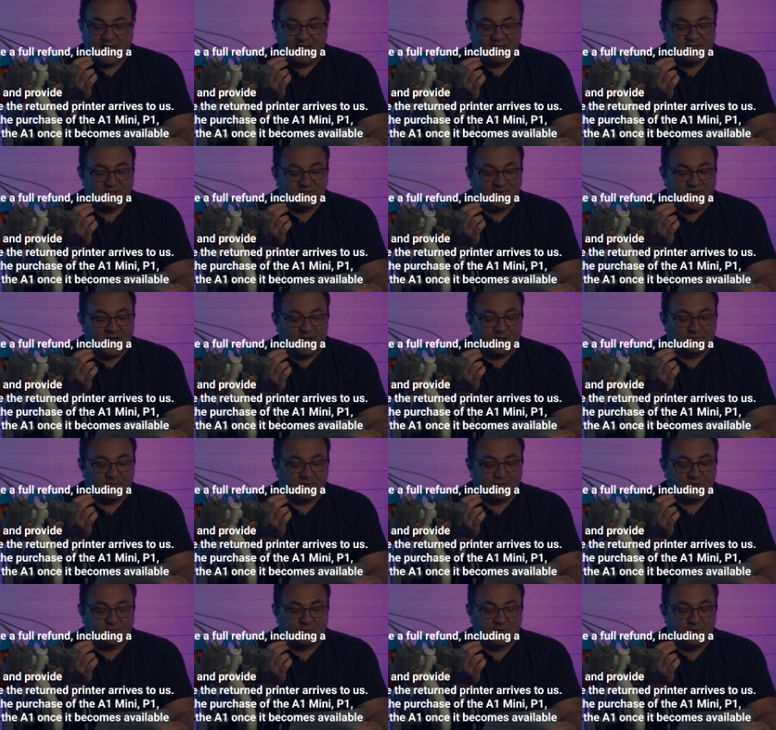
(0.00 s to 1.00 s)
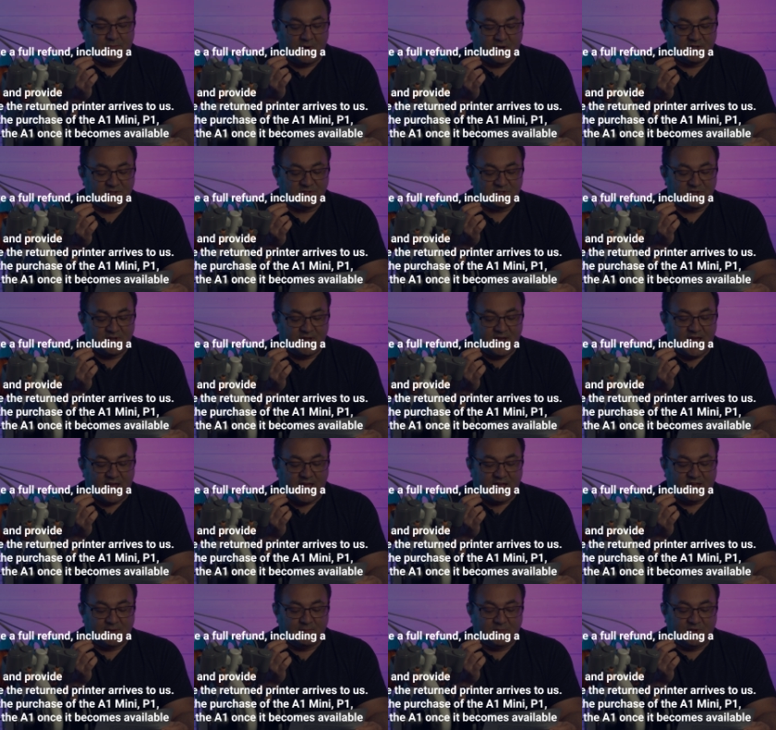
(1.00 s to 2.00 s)
It is valid for 3 months
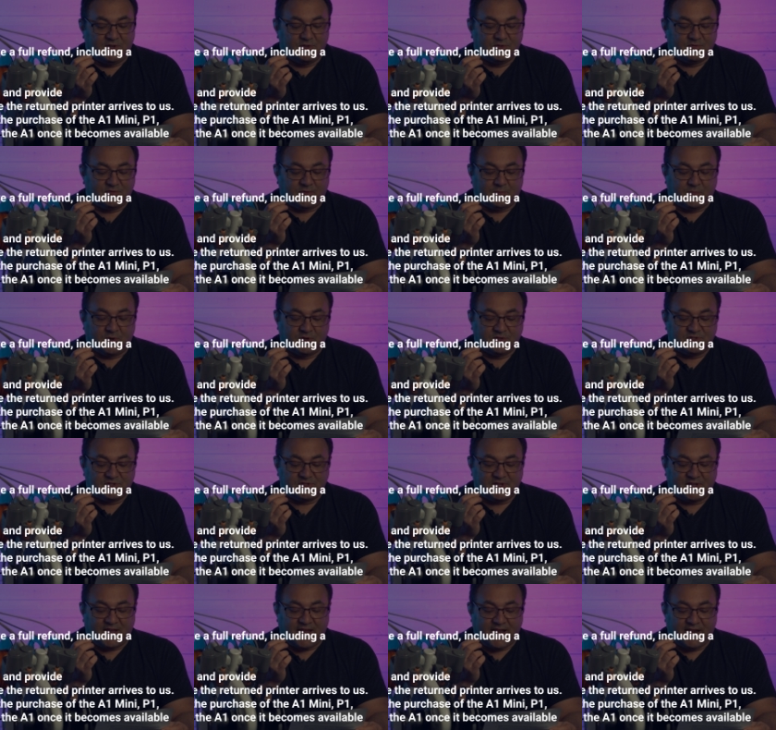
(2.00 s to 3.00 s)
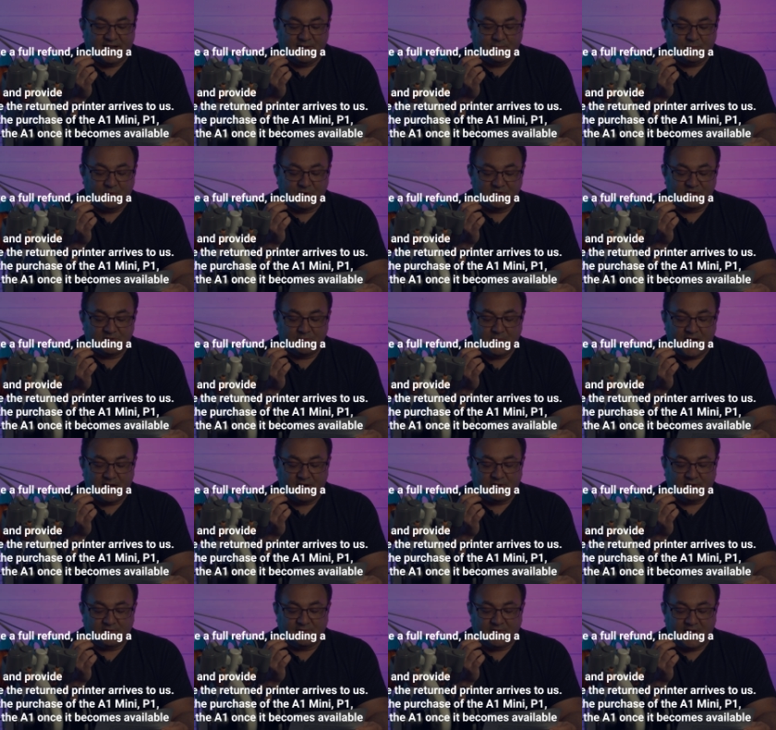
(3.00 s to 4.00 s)
and can be used for purchasing any printer
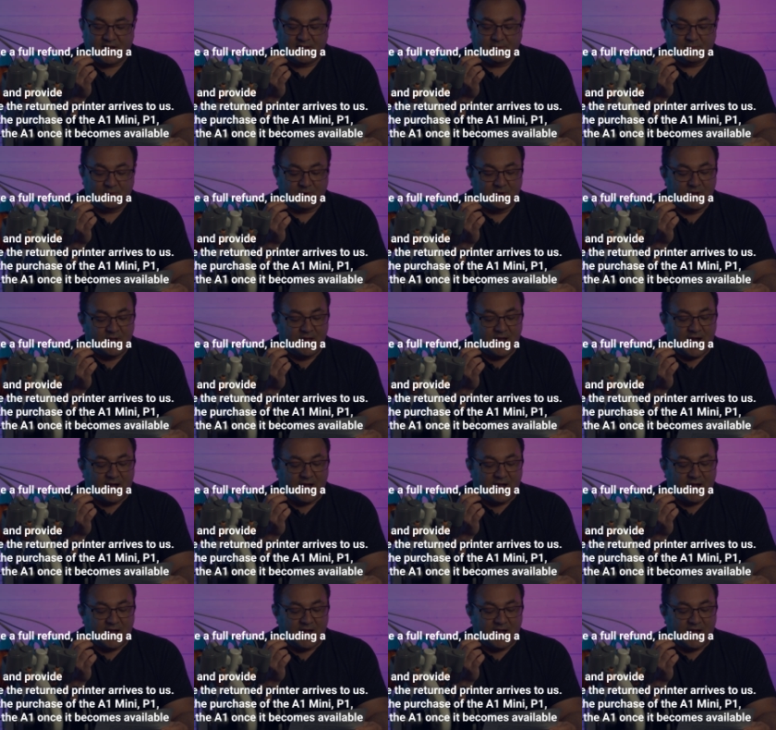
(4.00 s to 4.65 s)
model available